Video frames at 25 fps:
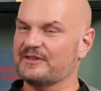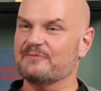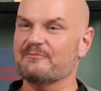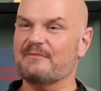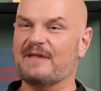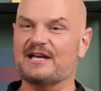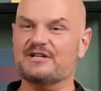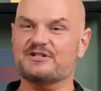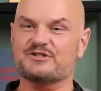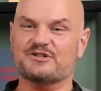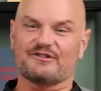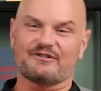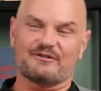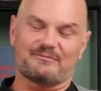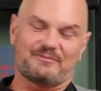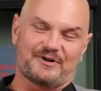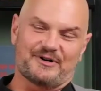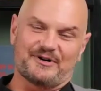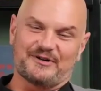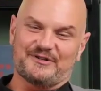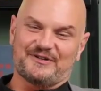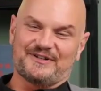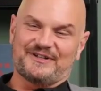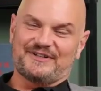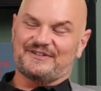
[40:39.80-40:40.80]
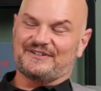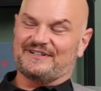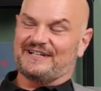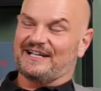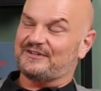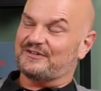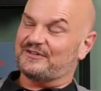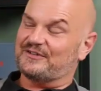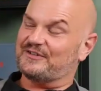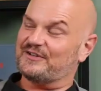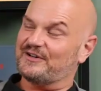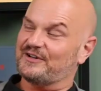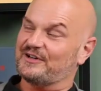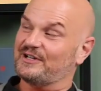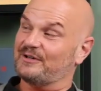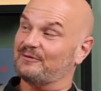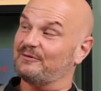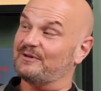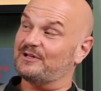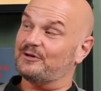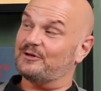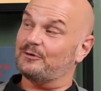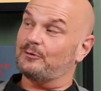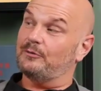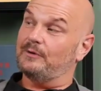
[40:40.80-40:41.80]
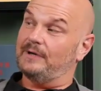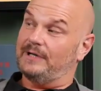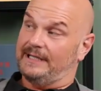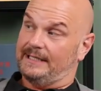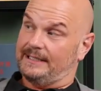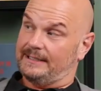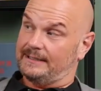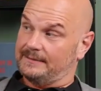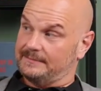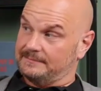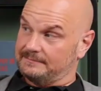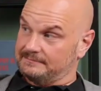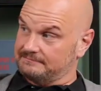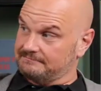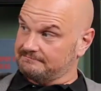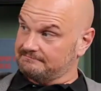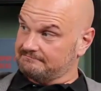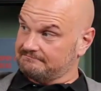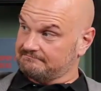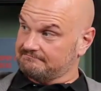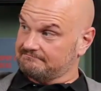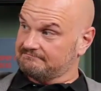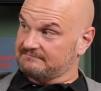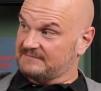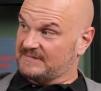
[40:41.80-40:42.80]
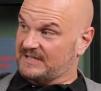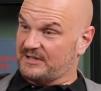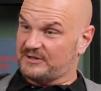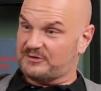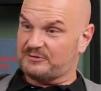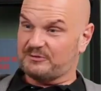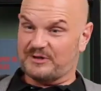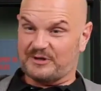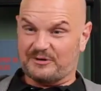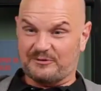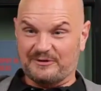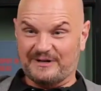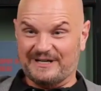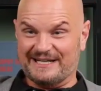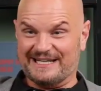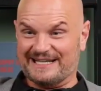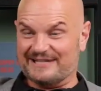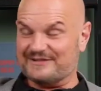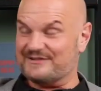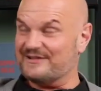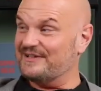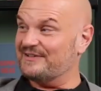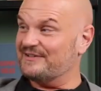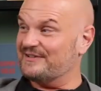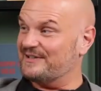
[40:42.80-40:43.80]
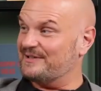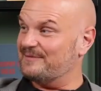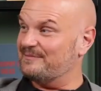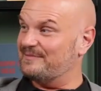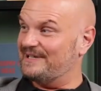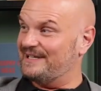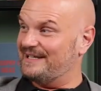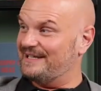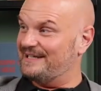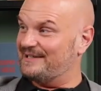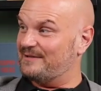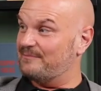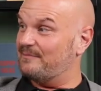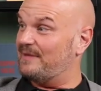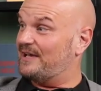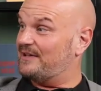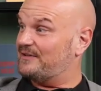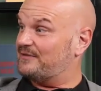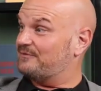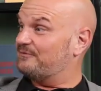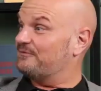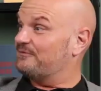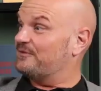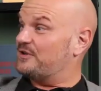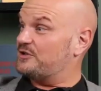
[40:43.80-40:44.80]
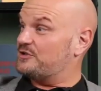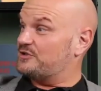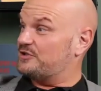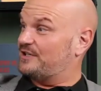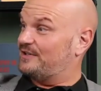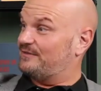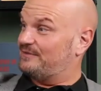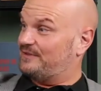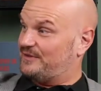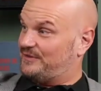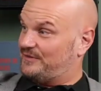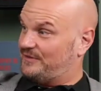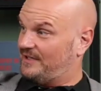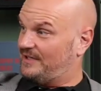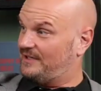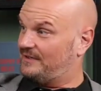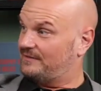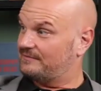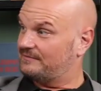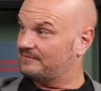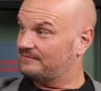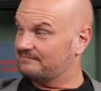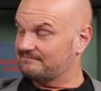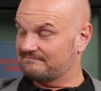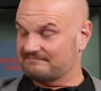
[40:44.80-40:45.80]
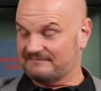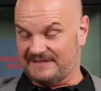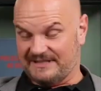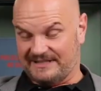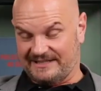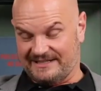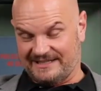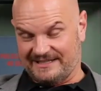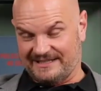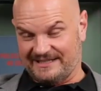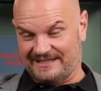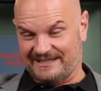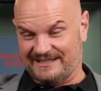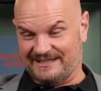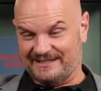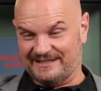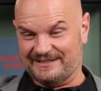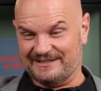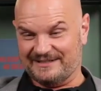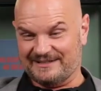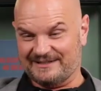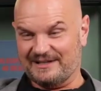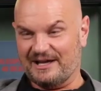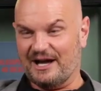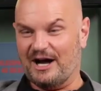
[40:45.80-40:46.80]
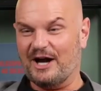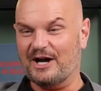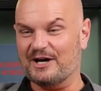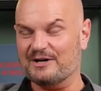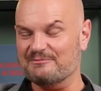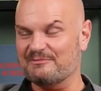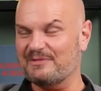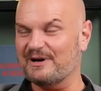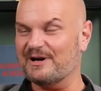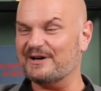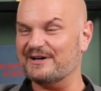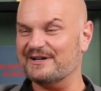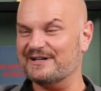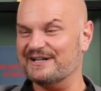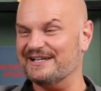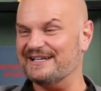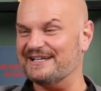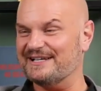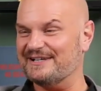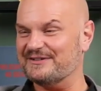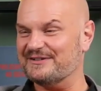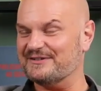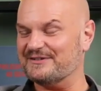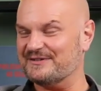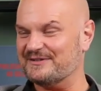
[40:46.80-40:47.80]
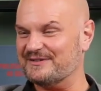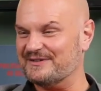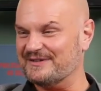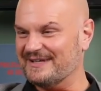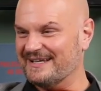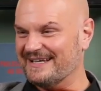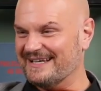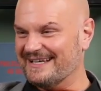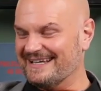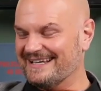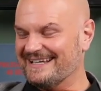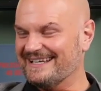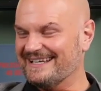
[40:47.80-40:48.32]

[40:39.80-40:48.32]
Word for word: the measure of a person isn't necessarily when you're winning. Mm -hmm because when you're winning, it's easy to be the best version of yourself. Mm-hmm. The the hard part is